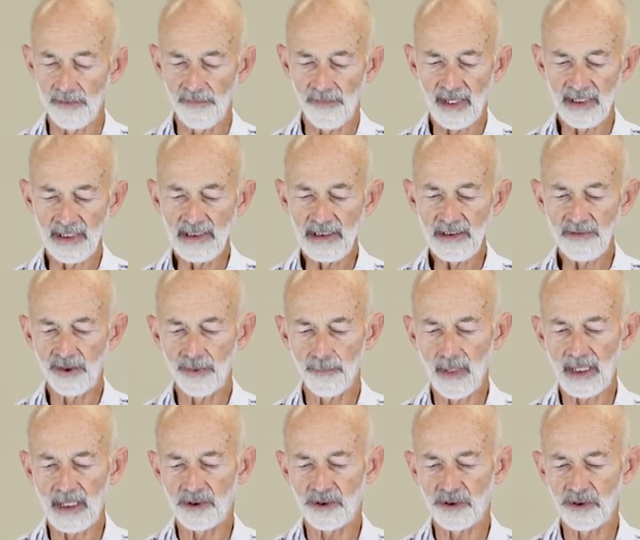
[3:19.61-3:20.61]
they need to
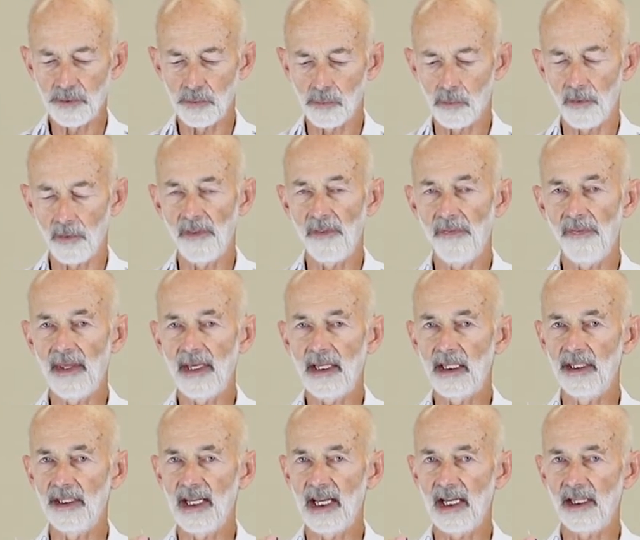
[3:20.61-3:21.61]
make sure that they
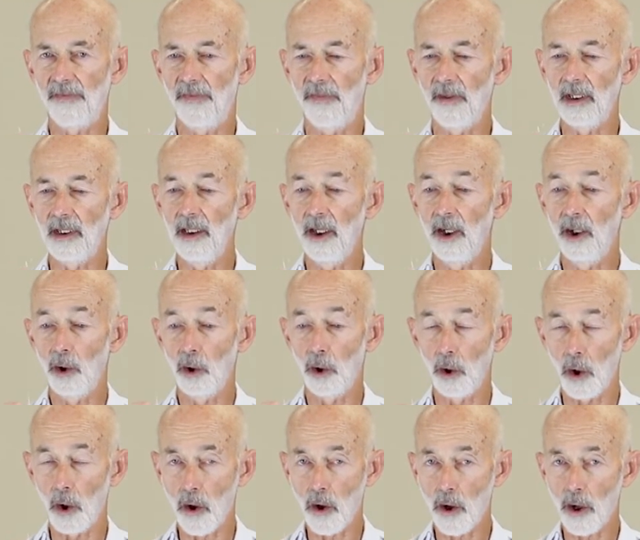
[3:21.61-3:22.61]
connect the
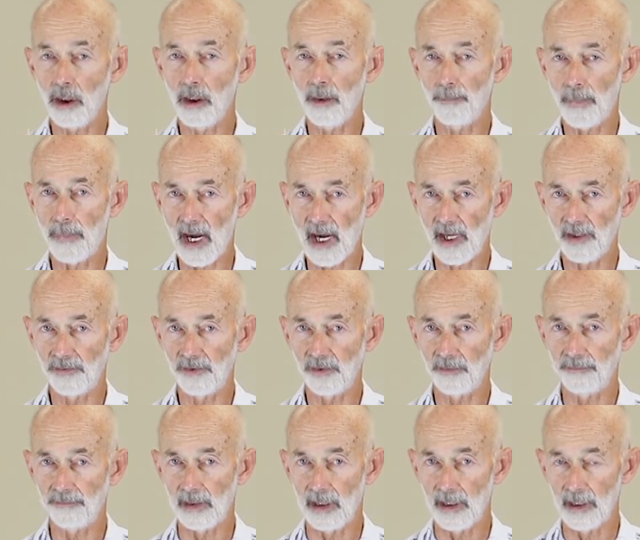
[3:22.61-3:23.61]
long
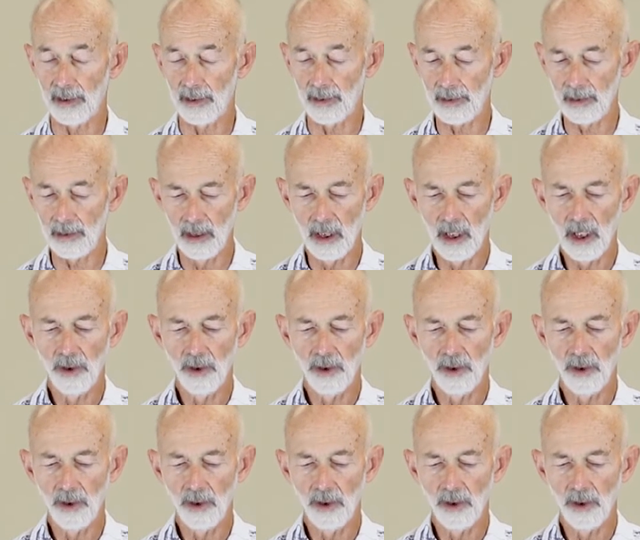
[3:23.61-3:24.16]
positive leg